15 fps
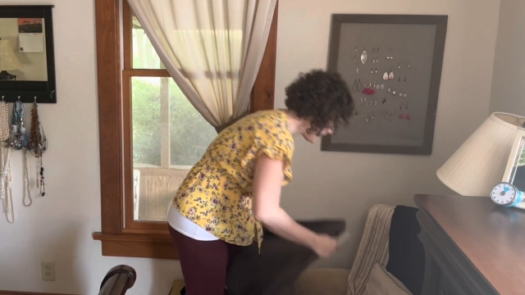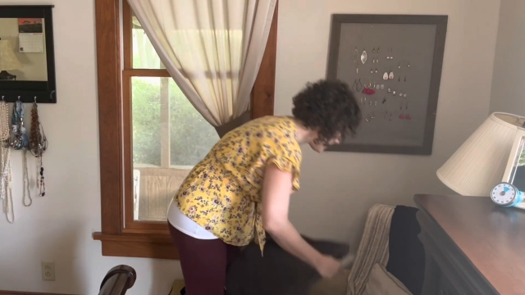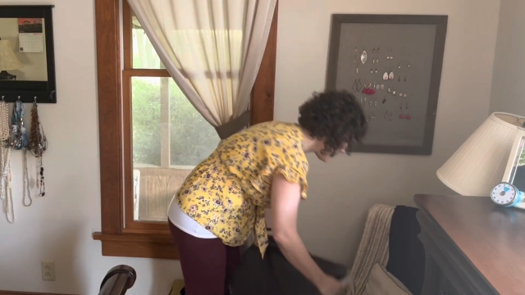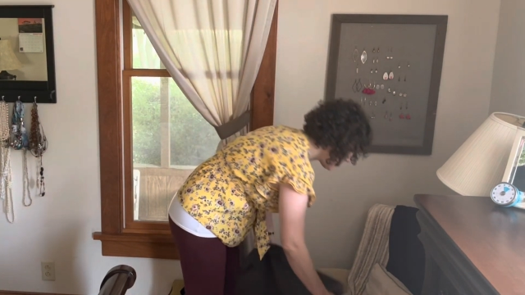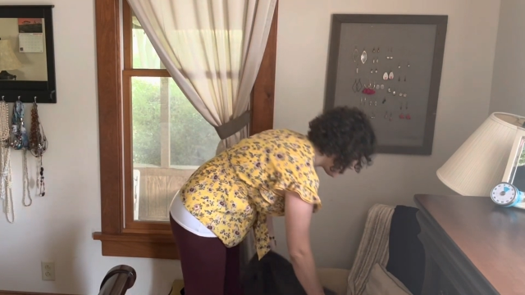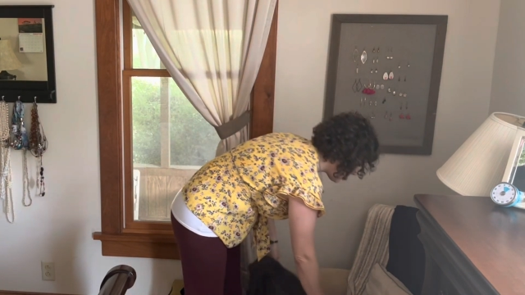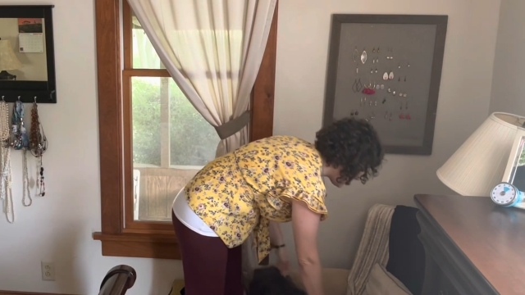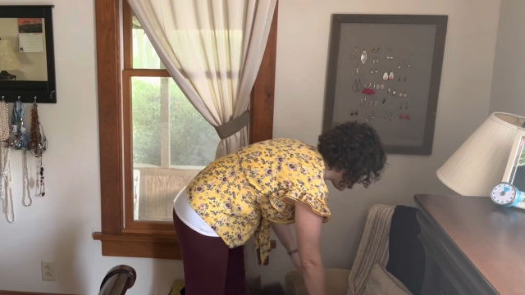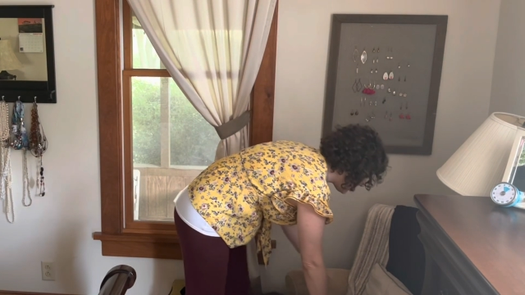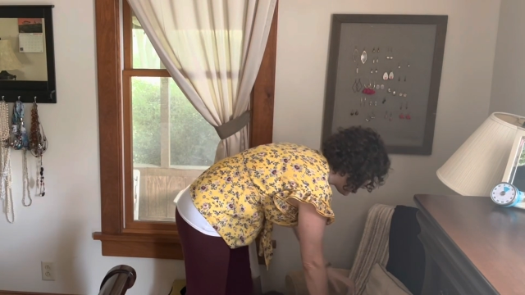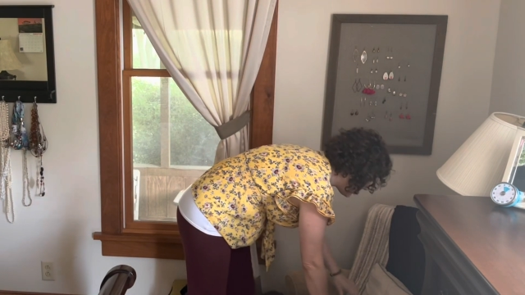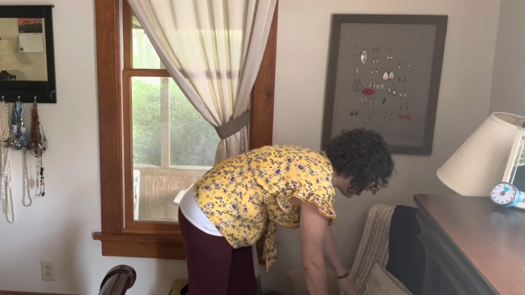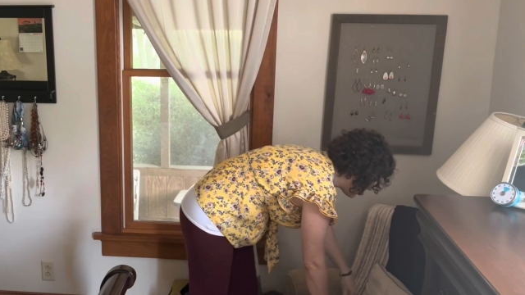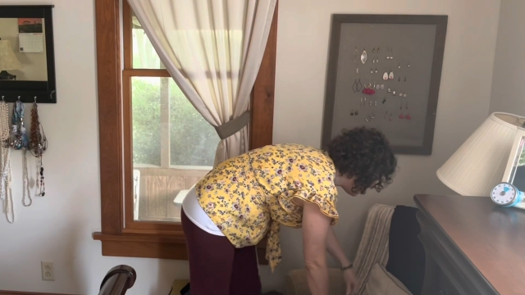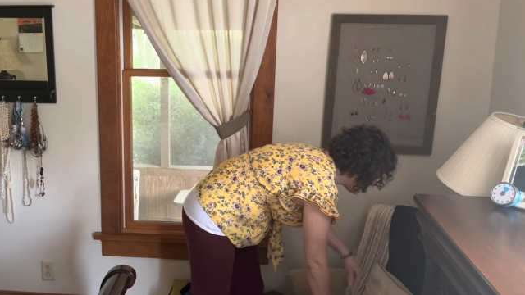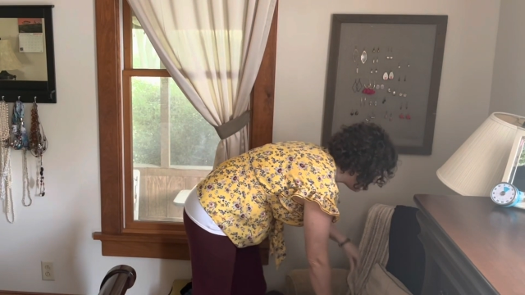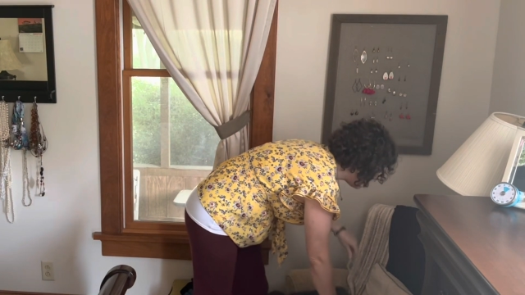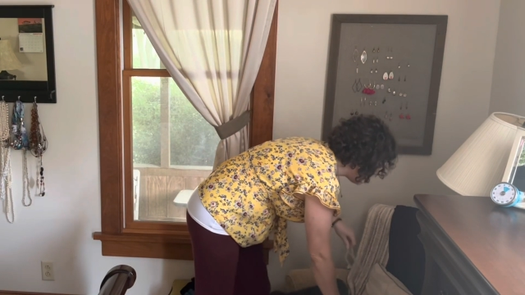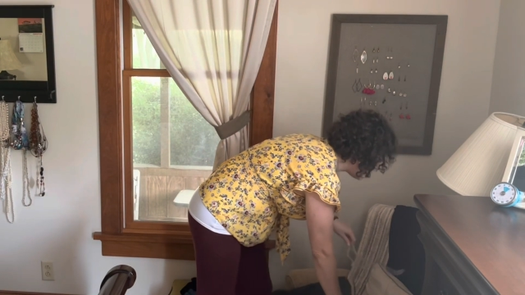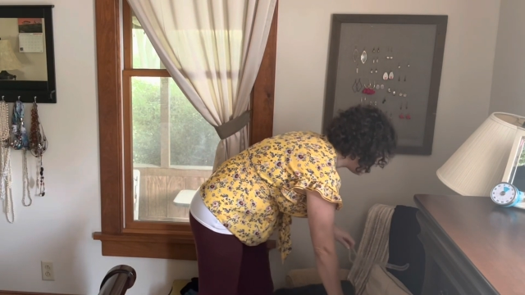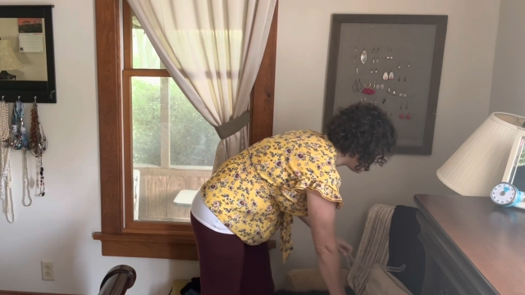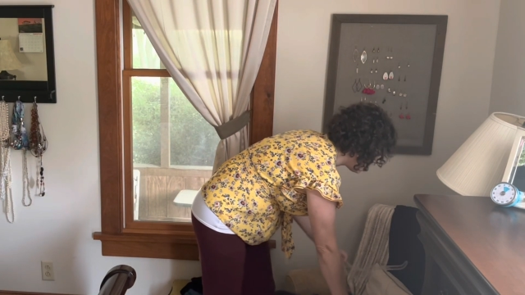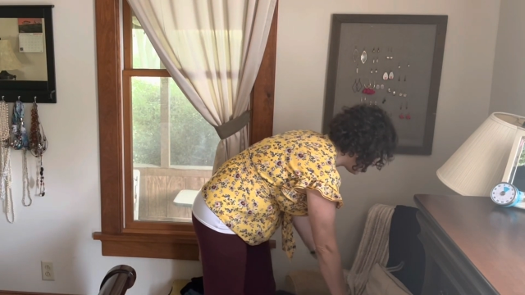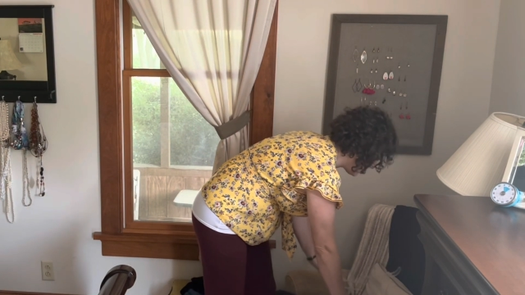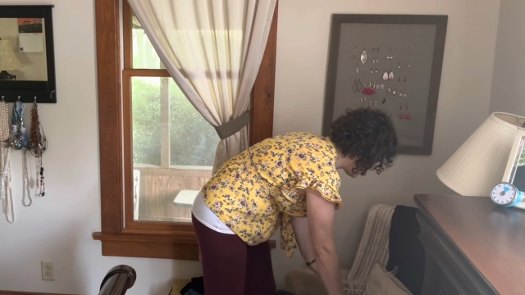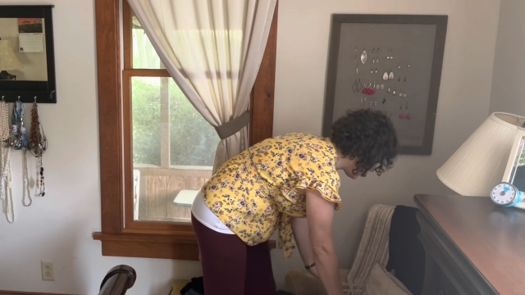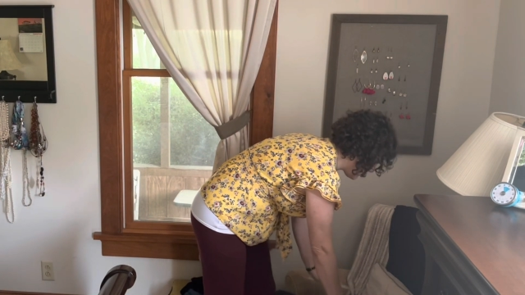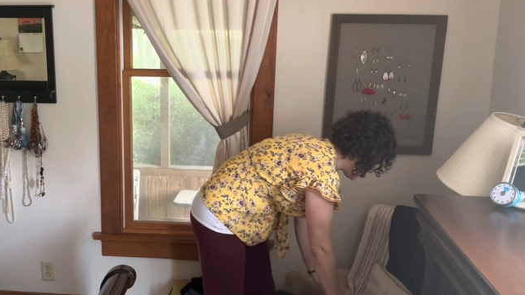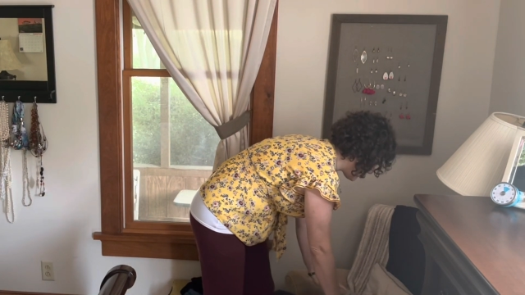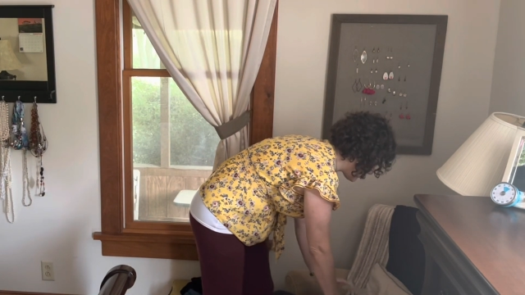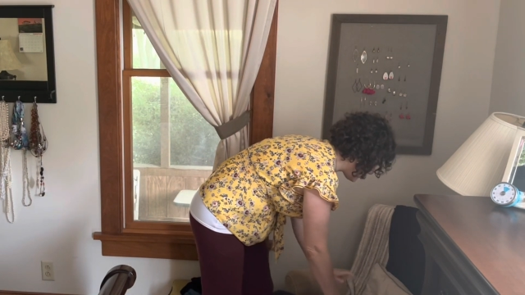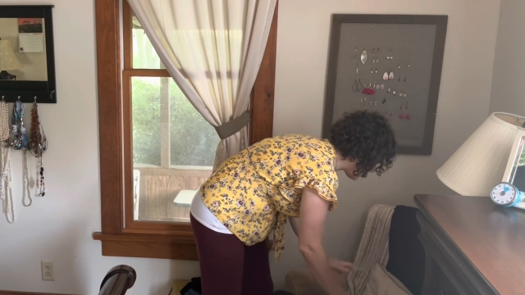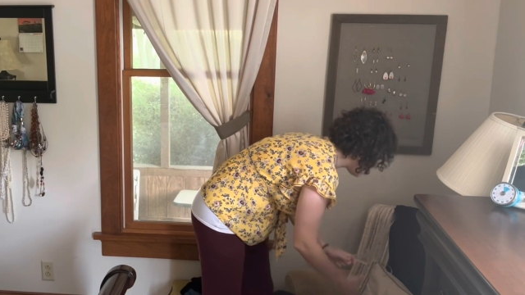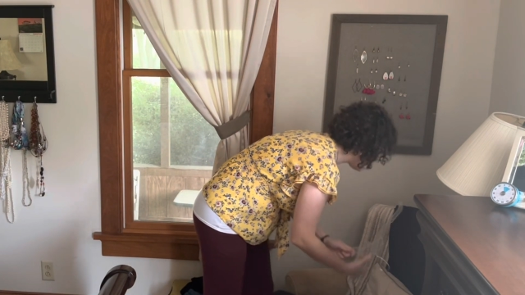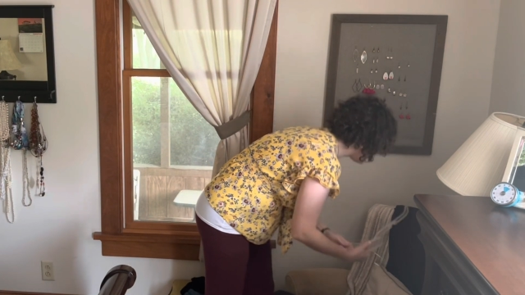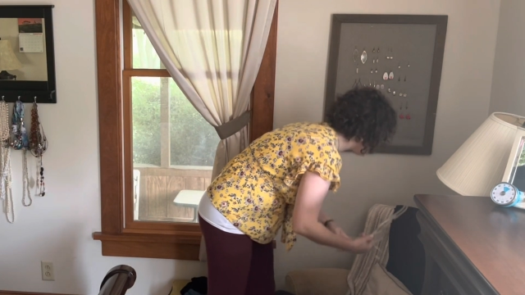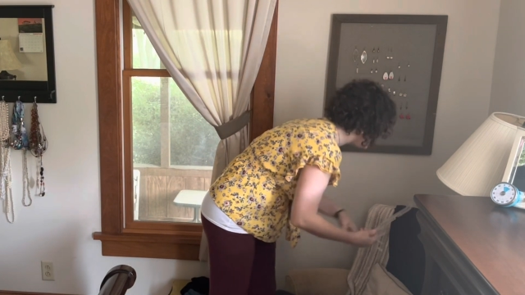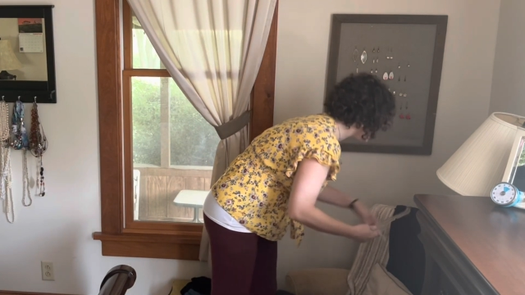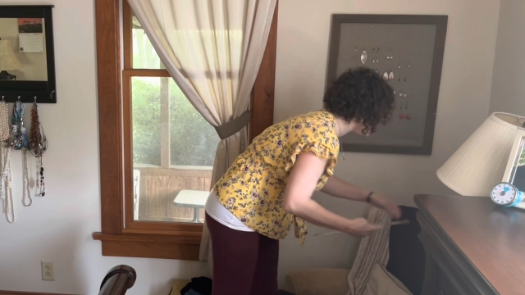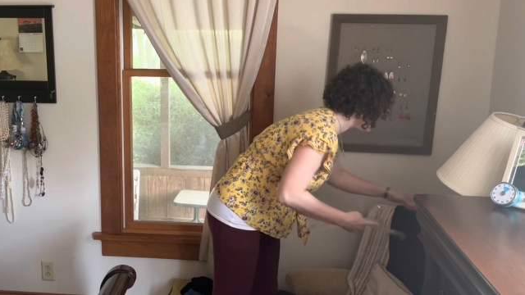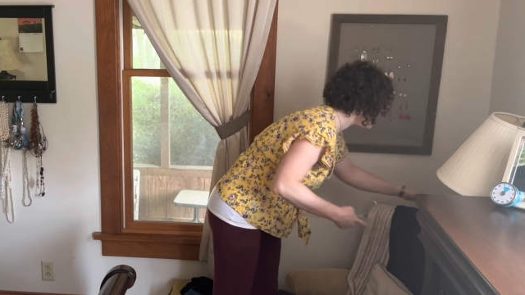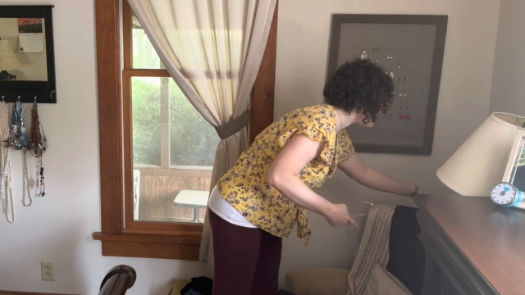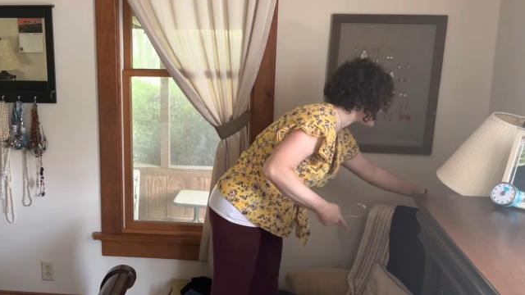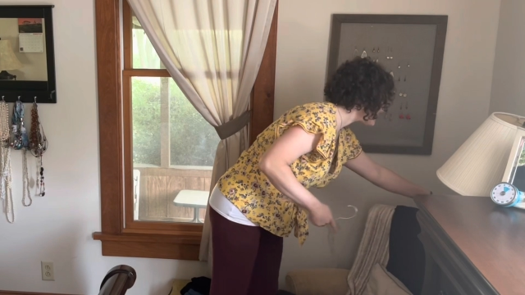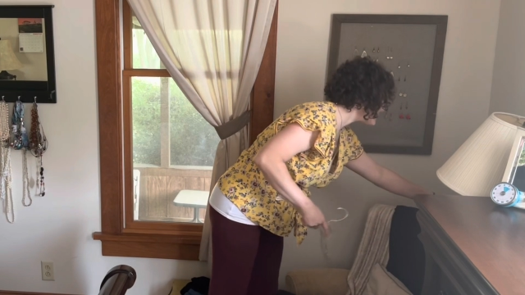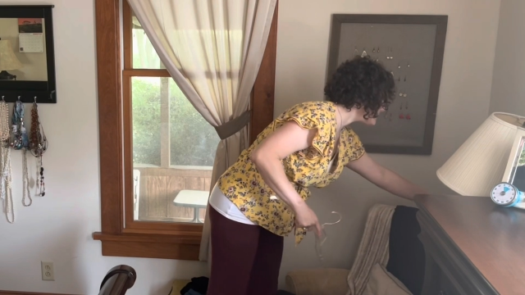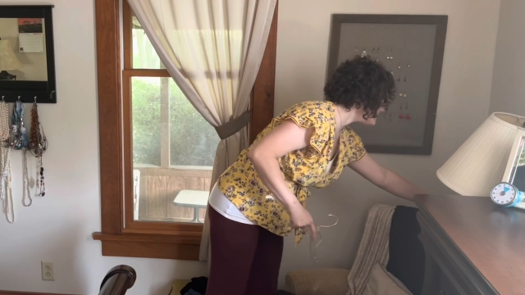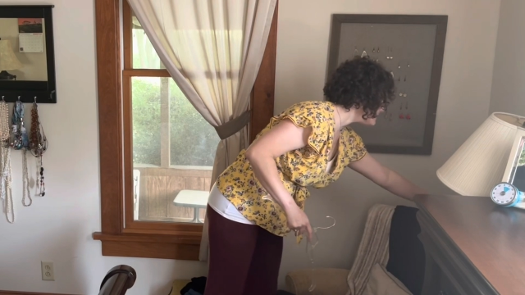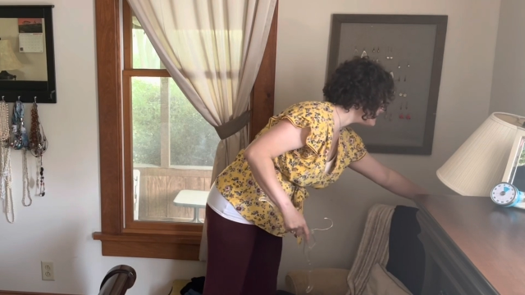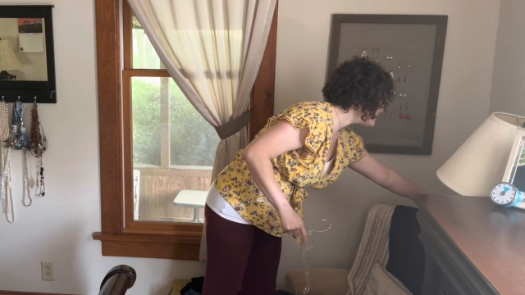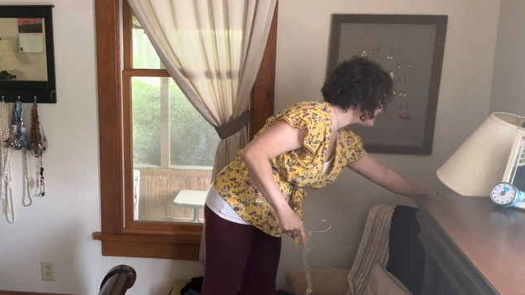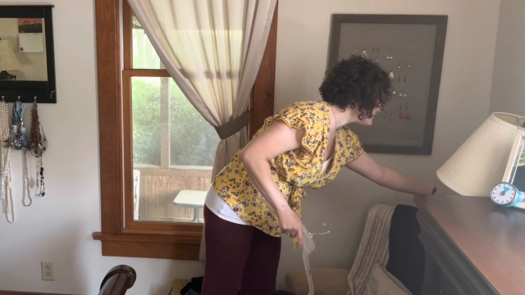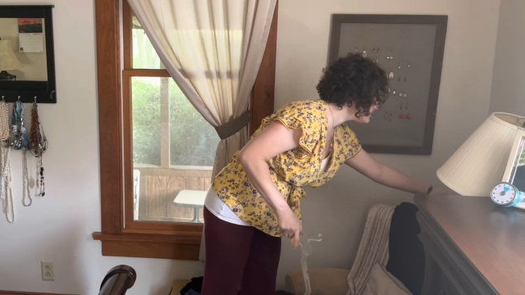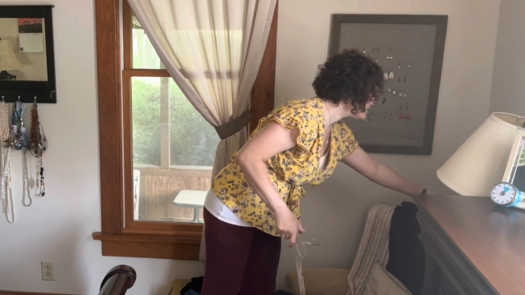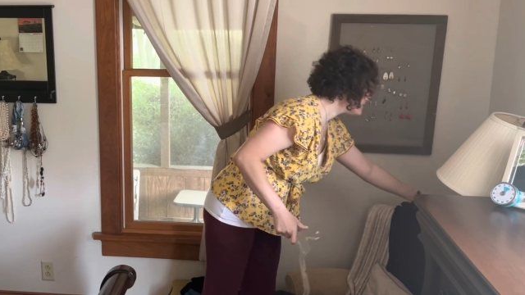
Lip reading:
Nobody's mouth can be seen.